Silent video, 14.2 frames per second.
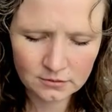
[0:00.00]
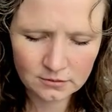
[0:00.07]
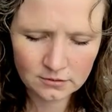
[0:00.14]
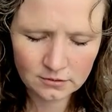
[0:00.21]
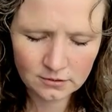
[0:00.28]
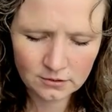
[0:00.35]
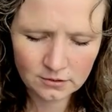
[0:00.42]

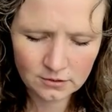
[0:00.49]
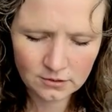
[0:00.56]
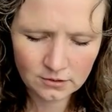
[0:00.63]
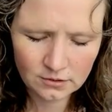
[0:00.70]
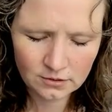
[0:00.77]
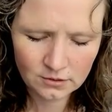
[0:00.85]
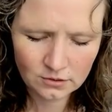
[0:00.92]

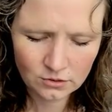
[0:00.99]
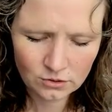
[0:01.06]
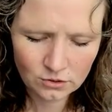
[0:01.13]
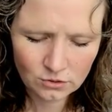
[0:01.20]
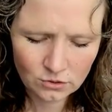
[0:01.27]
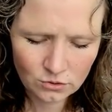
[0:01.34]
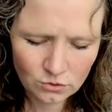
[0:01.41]

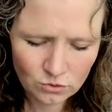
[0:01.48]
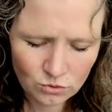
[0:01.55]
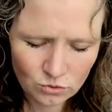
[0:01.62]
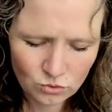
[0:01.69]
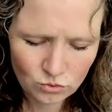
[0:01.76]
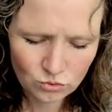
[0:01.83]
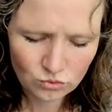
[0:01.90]

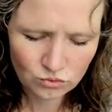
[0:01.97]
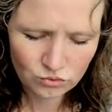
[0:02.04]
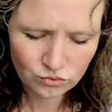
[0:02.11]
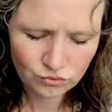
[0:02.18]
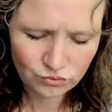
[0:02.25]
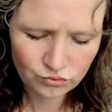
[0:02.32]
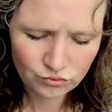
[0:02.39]

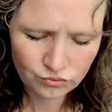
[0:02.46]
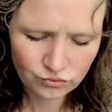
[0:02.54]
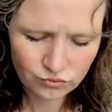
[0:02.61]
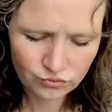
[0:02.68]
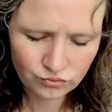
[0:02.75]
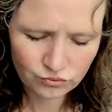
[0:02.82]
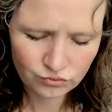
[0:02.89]

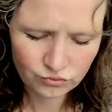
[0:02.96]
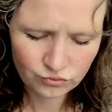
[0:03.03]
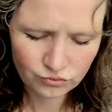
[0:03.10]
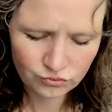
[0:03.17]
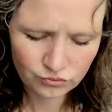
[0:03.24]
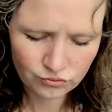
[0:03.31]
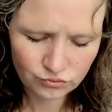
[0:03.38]

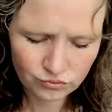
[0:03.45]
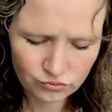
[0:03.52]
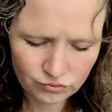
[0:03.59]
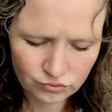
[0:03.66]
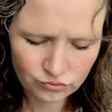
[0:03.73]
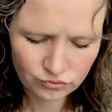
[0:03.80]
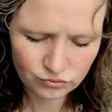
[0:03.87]
[no speech]